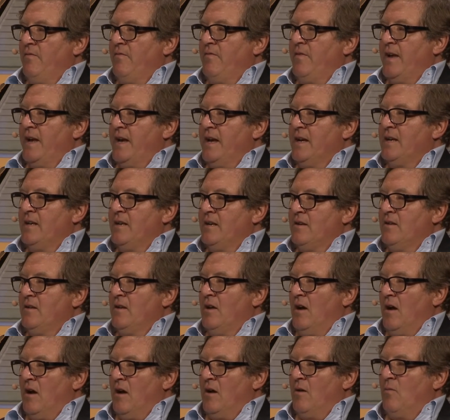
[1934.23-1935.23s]
they did
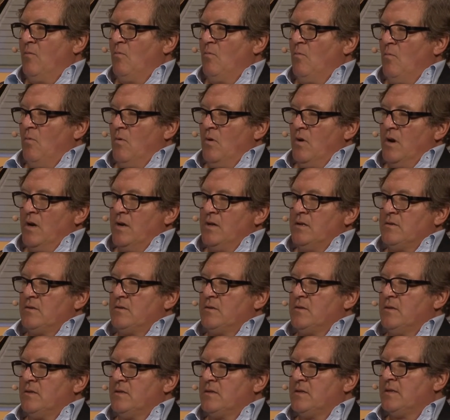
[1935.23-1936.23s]
not want
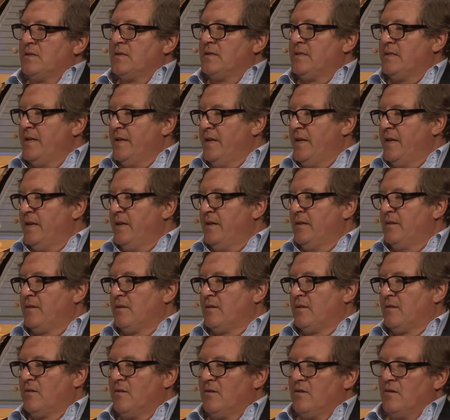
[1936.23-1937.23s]
to see
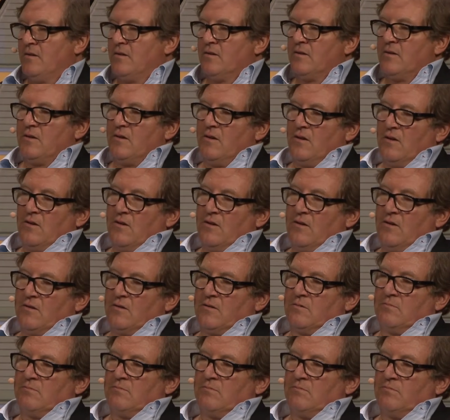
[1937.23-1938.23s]
the Hong
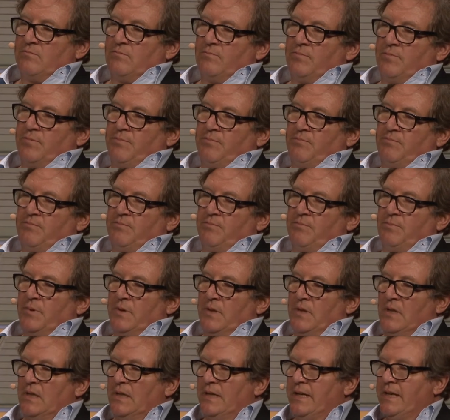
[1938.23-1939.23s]
Kong
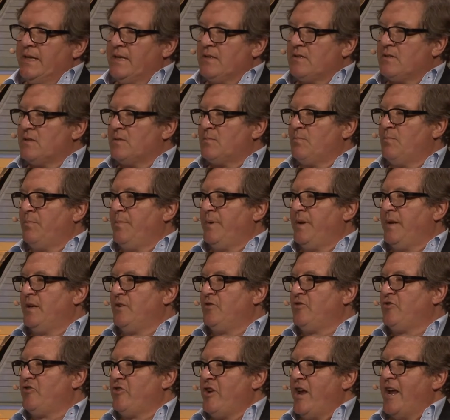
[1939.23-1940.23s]
police be
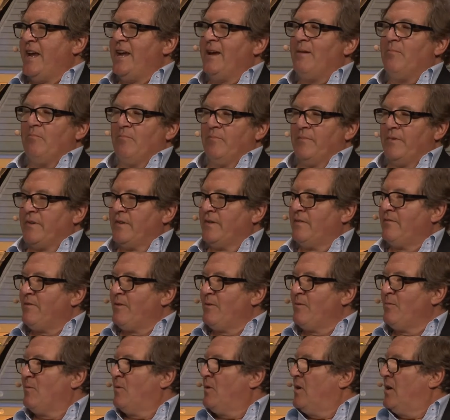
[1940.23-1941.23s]
shamed, if
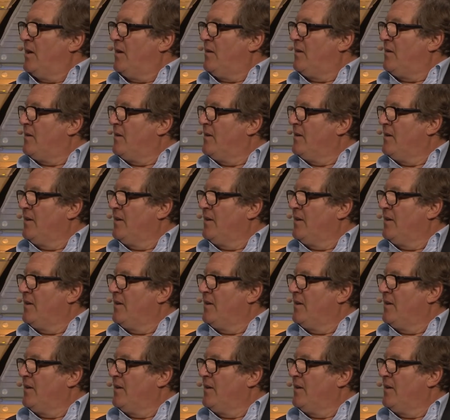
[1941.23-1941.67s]
you would.